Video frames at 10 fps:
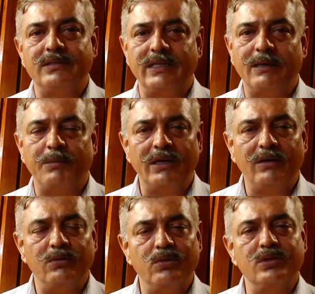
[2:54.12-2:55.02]
SENA Medal,
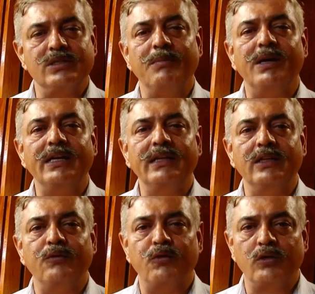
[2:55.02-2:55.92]
who is commanding
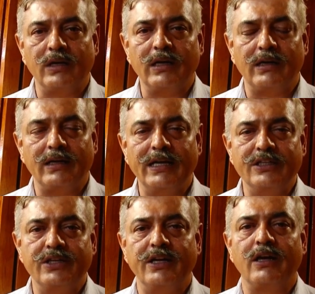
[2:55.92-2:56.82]
the Fourth Karnataka
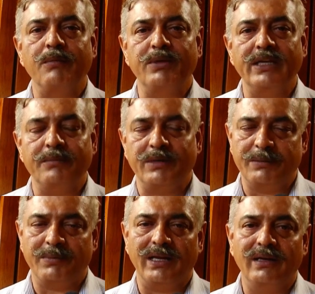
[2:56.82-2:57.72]
Engineer Company in
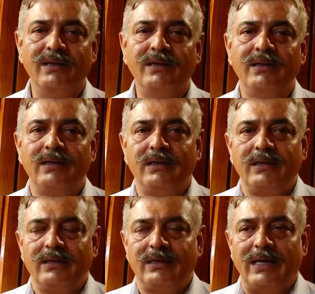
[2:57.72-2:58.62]
Manipal.
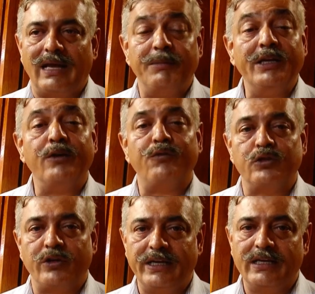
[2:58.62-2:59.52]
I've been here for
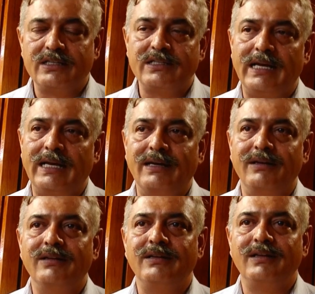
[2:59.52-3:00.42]
three years, and
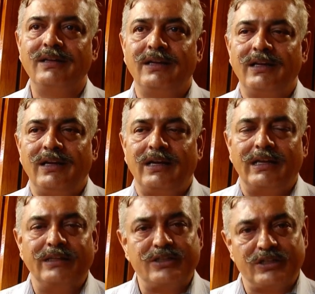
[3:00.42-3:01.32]

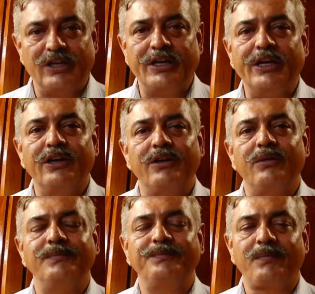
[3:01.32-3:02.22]
in this third year,
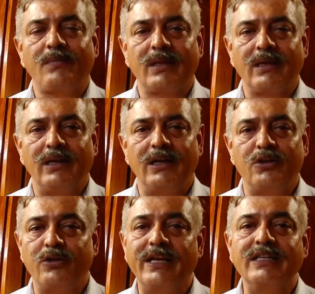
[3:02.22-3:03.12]
uh,
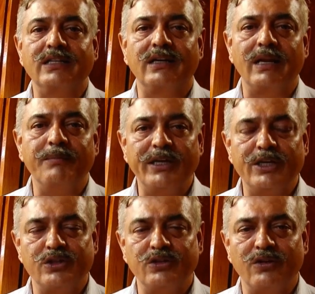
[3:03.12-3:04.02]
today is the
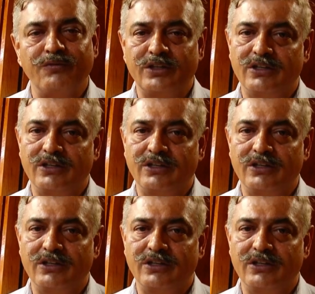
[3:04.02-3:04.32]
culmination of the